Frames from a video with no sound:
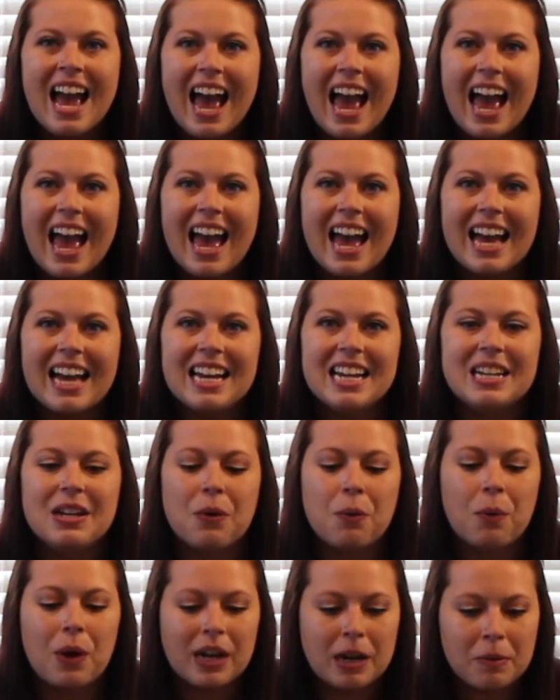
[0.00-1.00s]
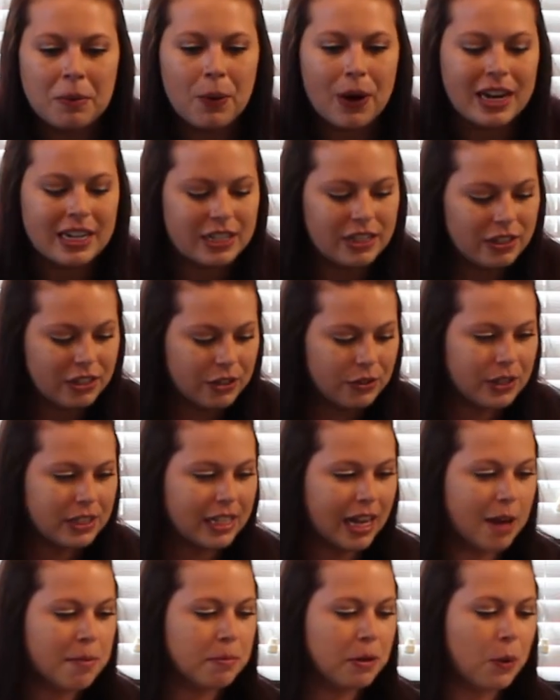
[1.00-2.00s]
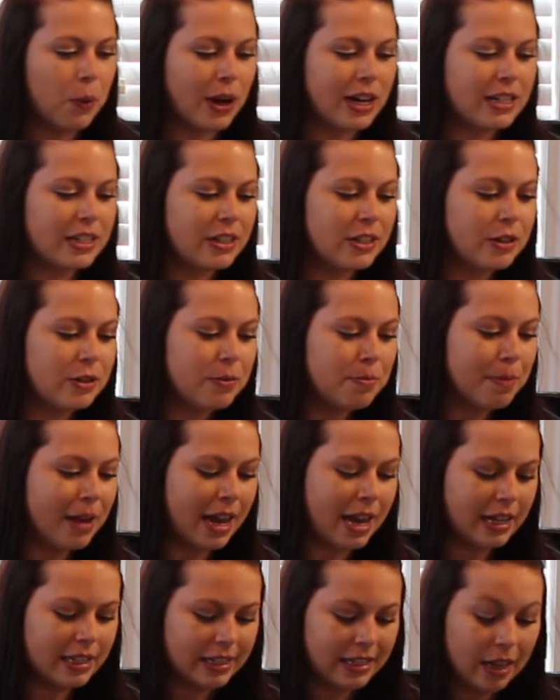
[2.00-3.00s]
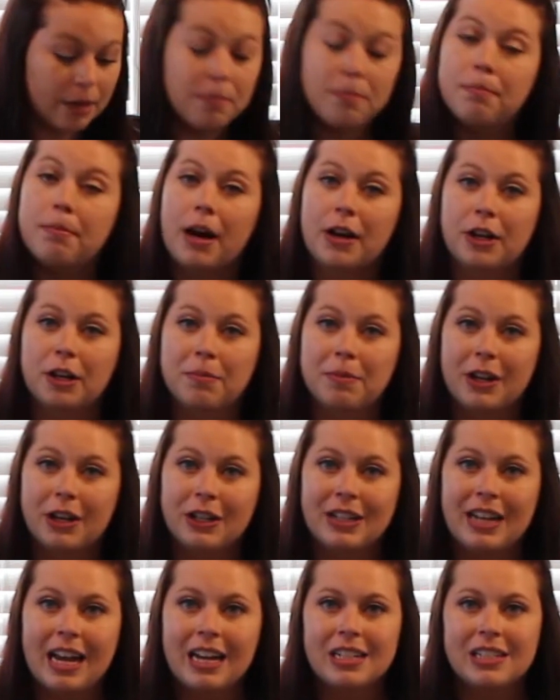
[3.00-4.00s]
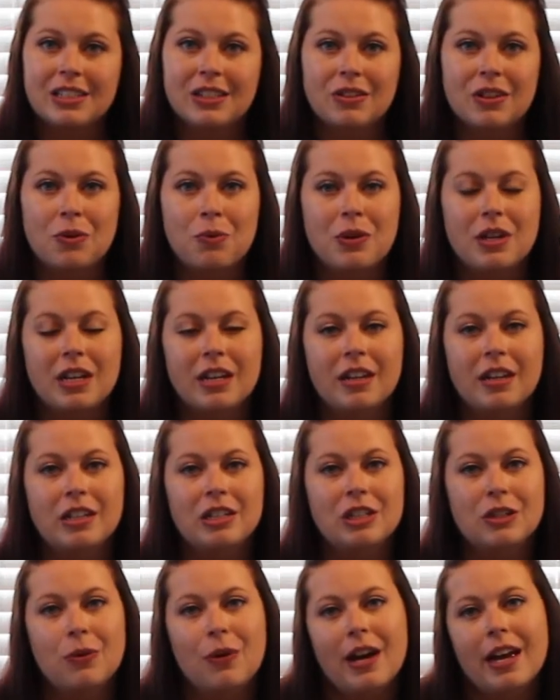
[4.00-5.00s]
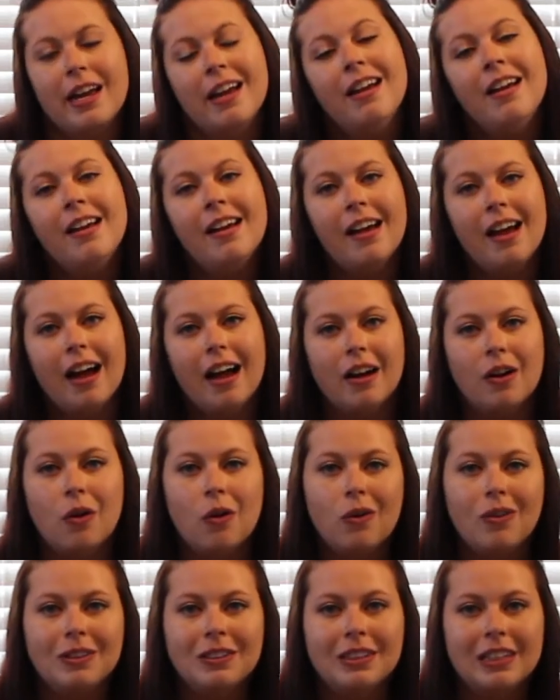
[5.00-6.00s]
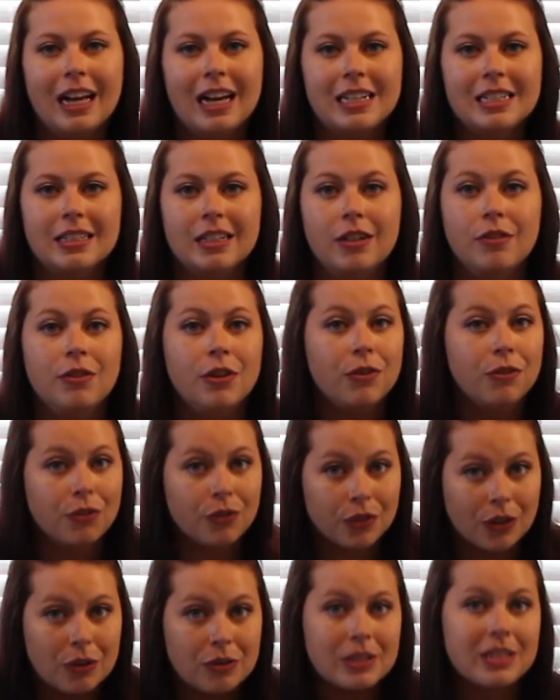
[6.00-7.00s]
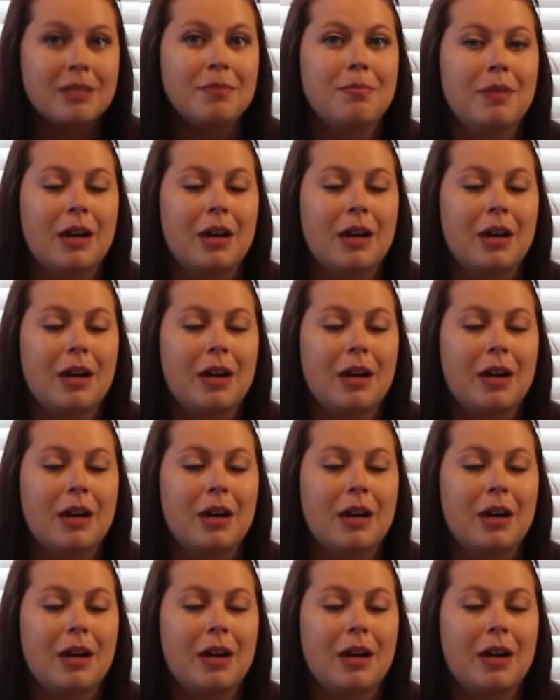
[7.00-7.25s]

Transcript: And what I'm going to do is I'm going to make some butterbeer next so that we can enjoy a cold glass of frozen